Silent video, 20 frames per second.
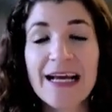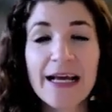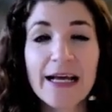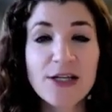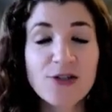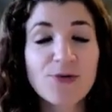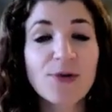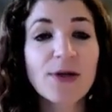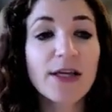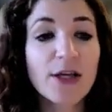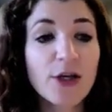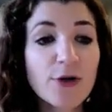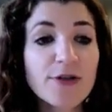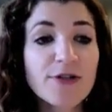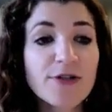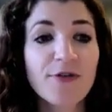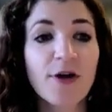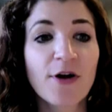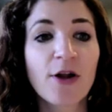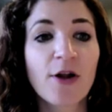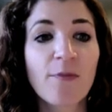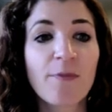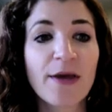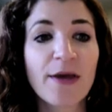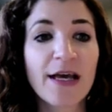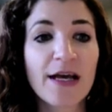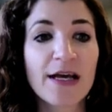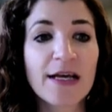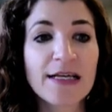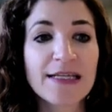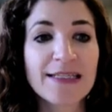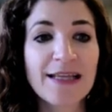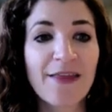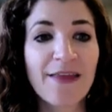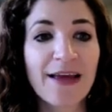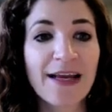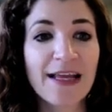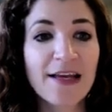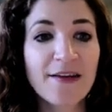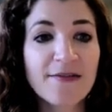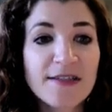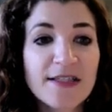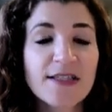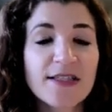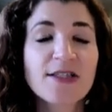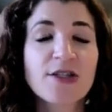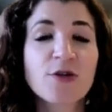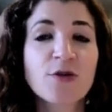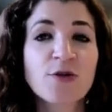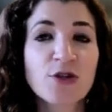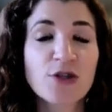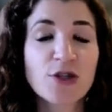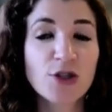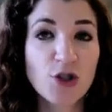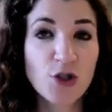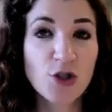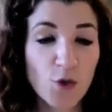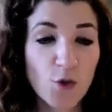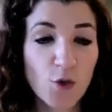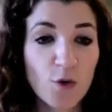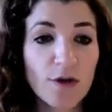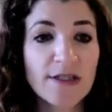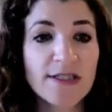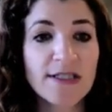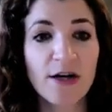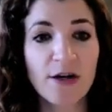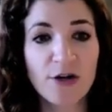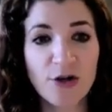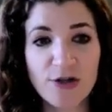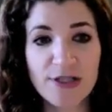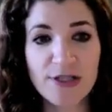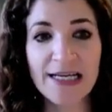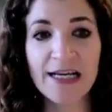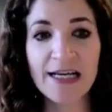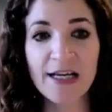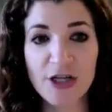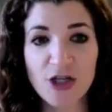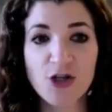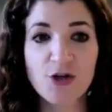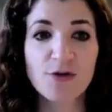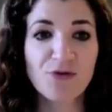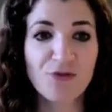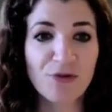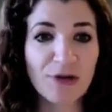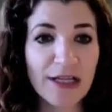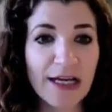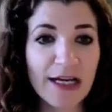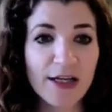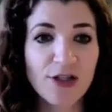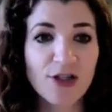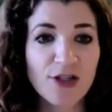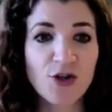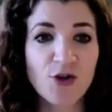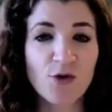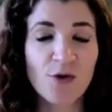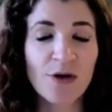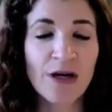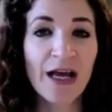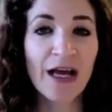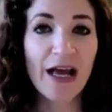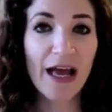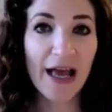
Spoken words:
is really useful because that gives the students tools to understand issues related to